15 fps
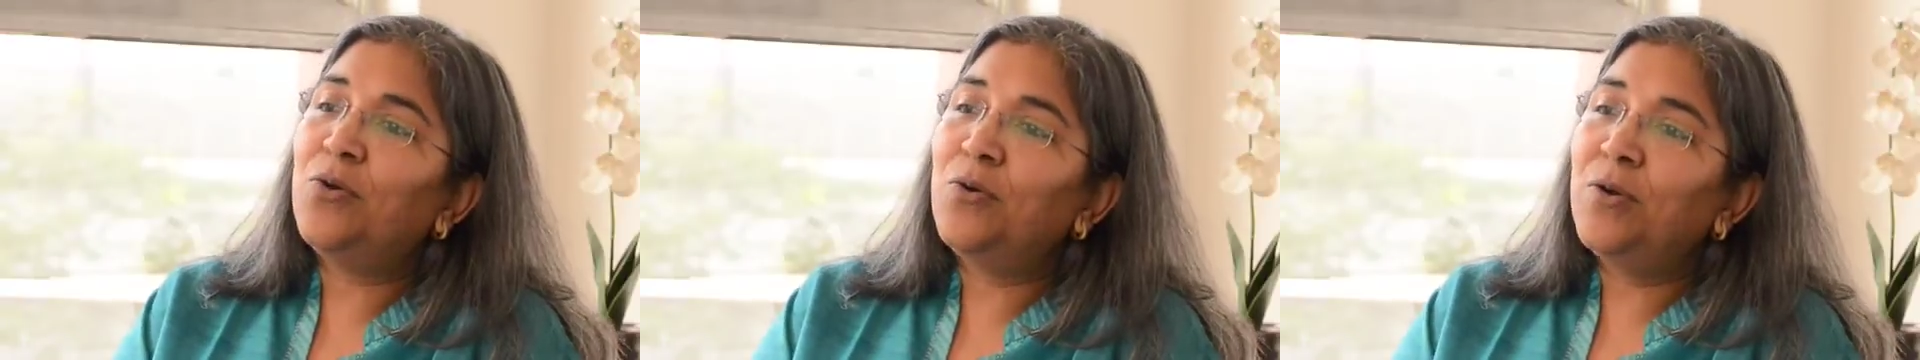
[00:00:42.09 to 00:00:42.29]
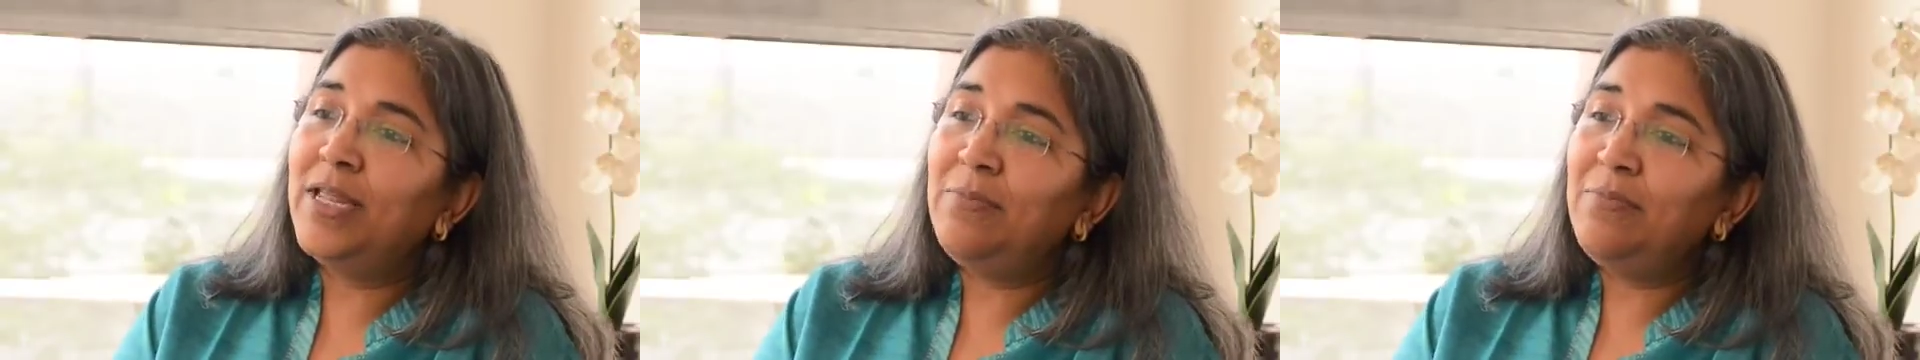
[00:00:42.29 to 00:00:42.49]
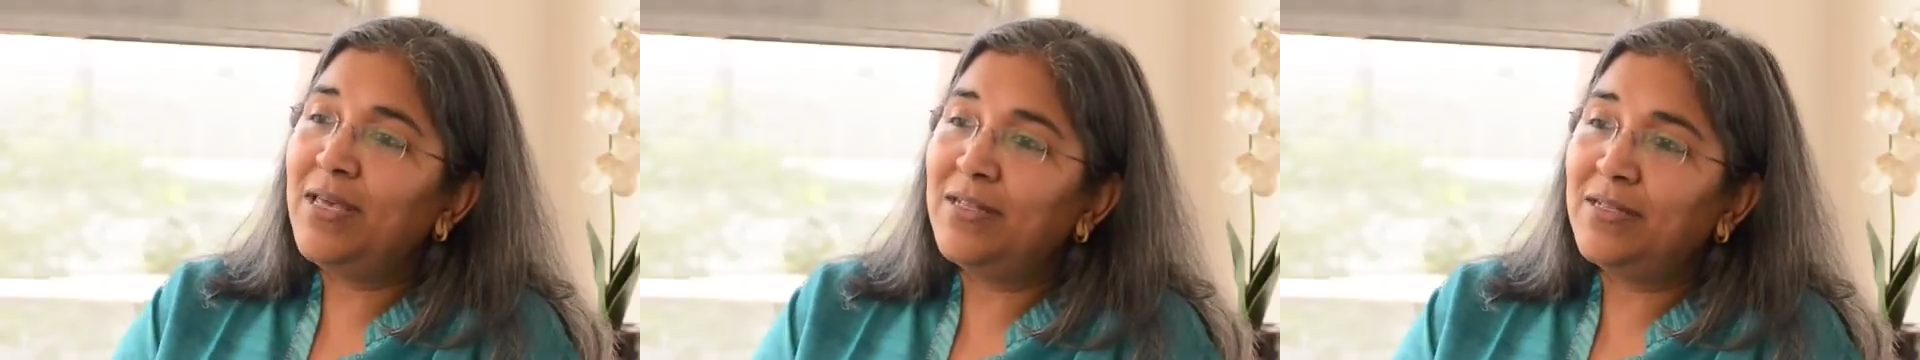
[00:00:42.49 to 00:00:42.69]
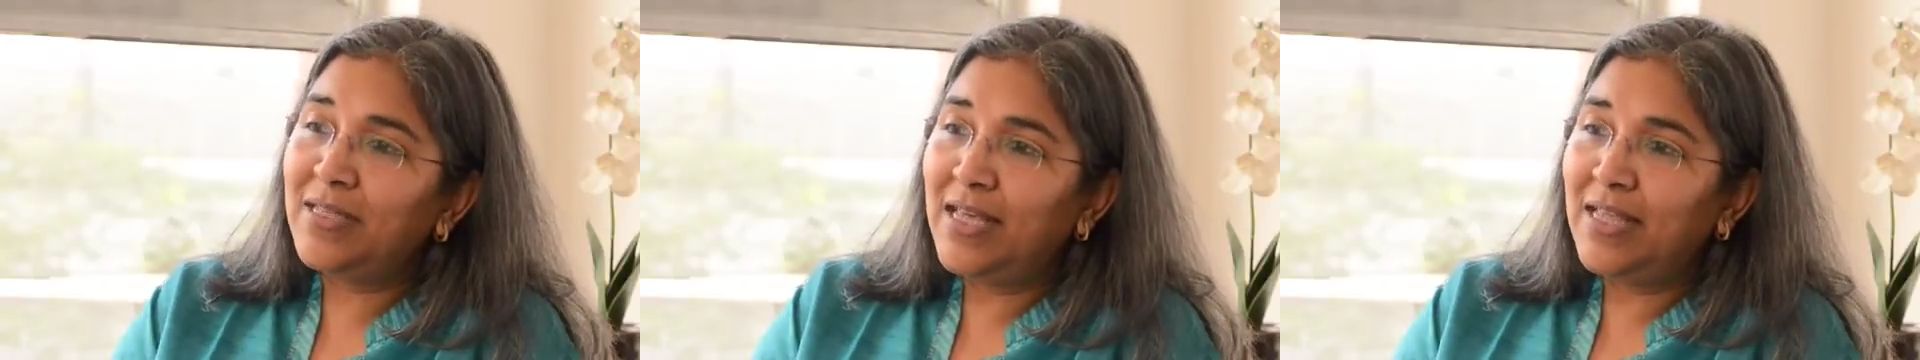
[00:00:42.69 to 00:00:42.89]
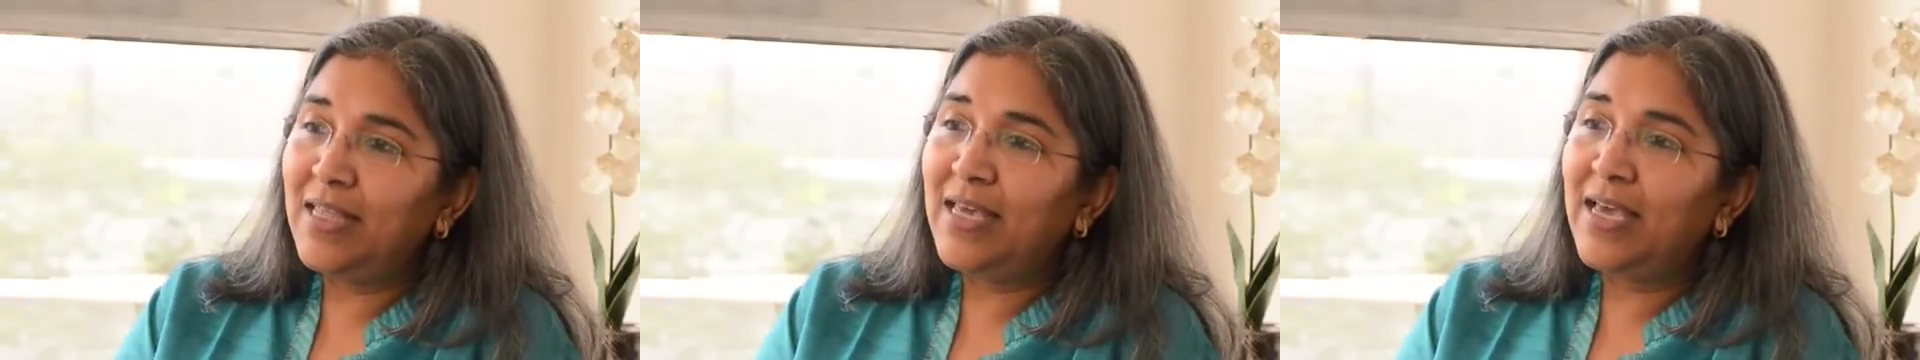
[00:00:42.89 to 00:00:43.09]
only meal
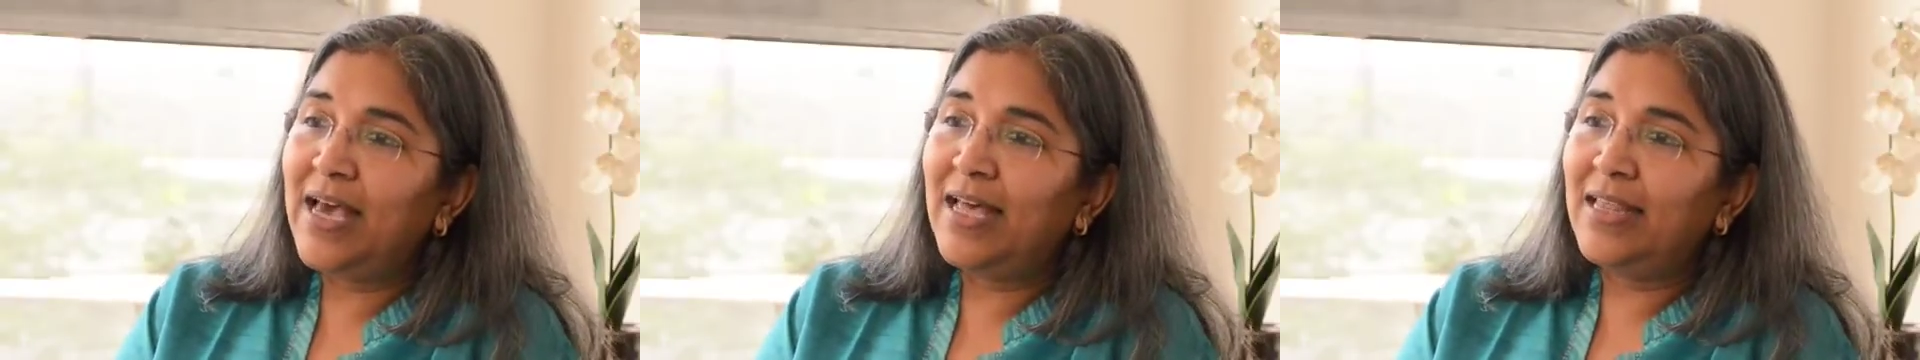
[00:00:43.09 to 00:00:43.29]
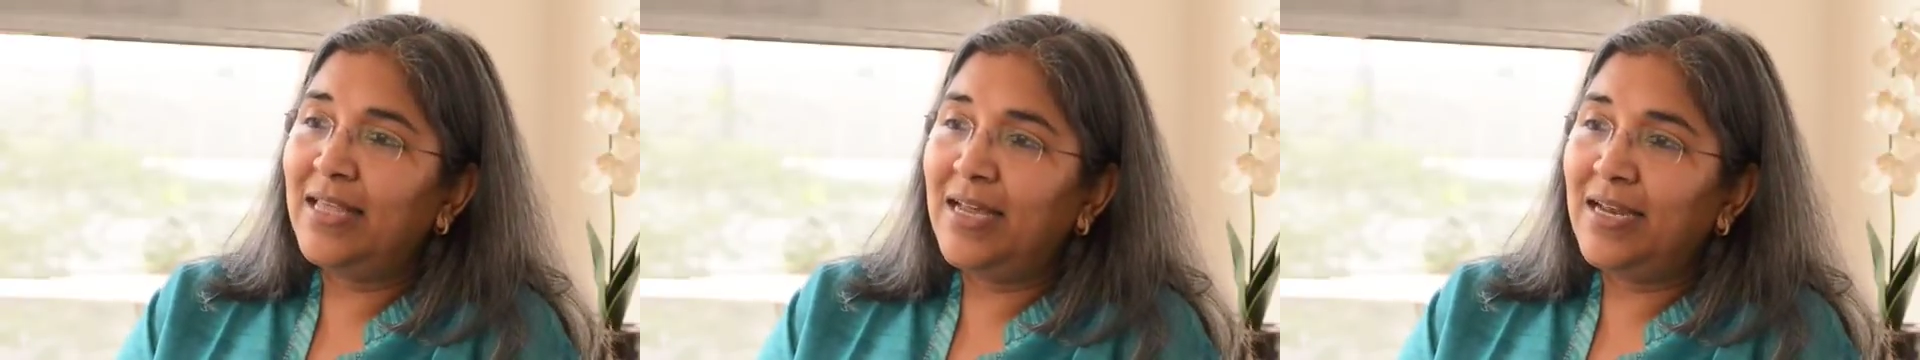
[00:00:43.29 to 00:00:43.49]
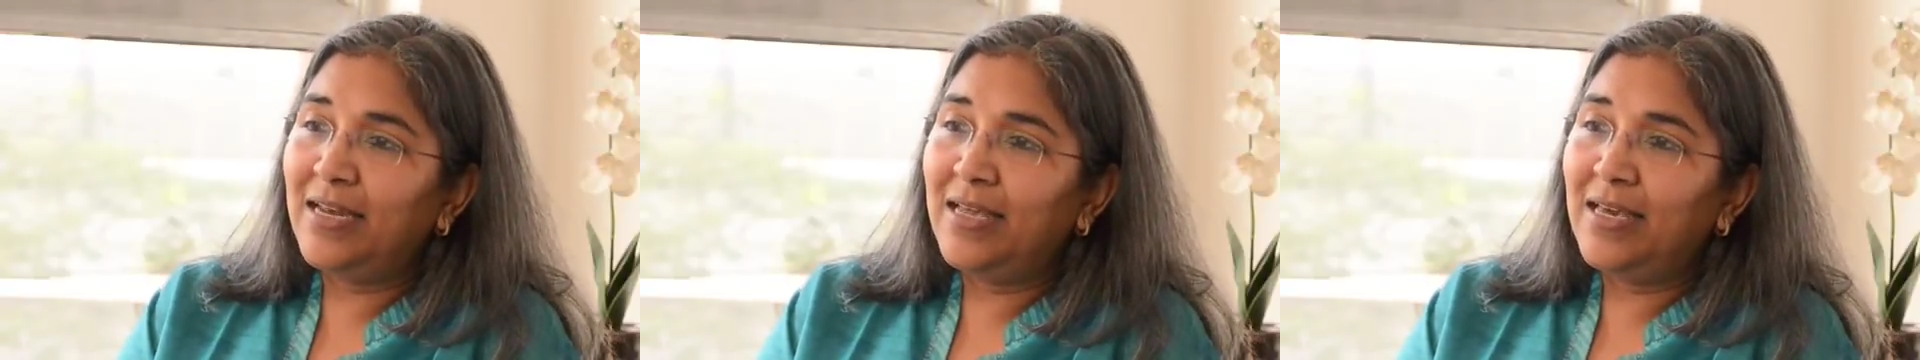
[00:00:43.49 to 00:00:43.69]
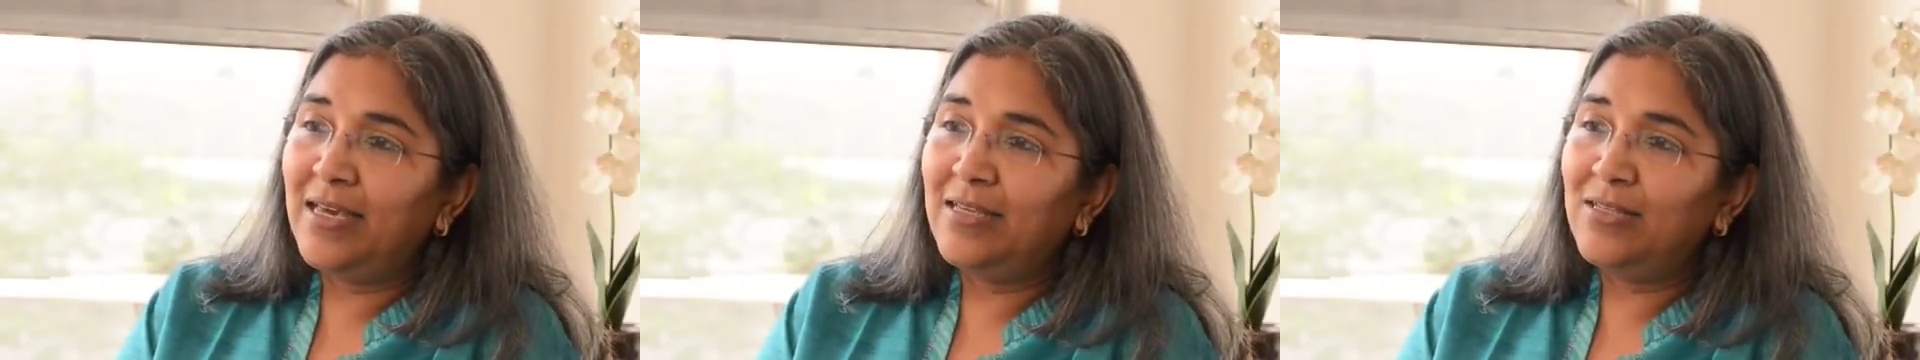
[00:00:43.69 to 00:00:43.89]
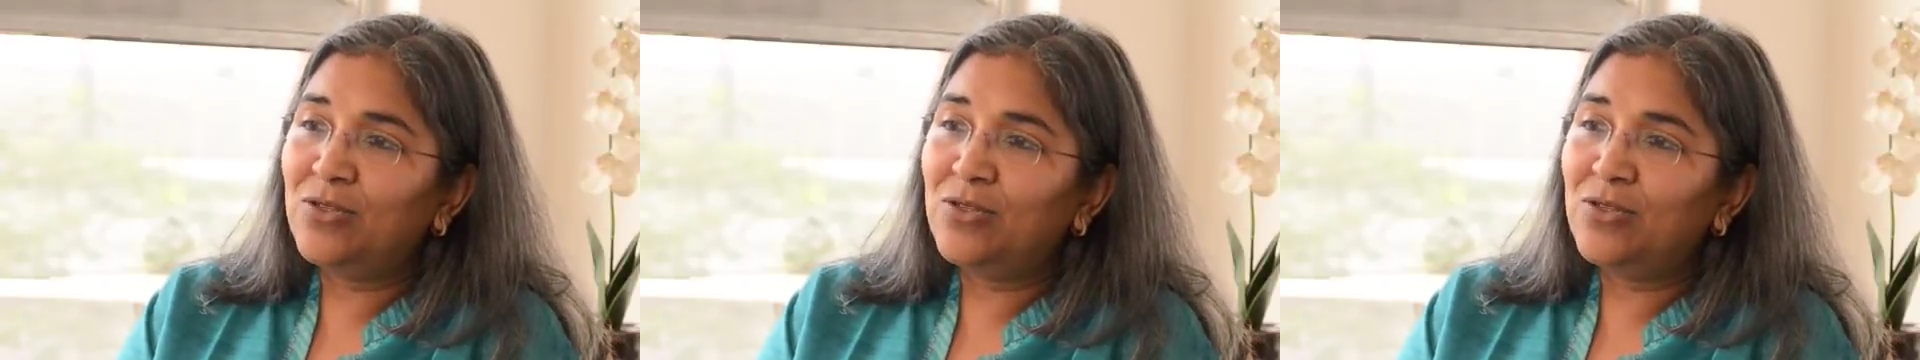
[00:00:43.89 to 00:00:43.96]
that they had that day.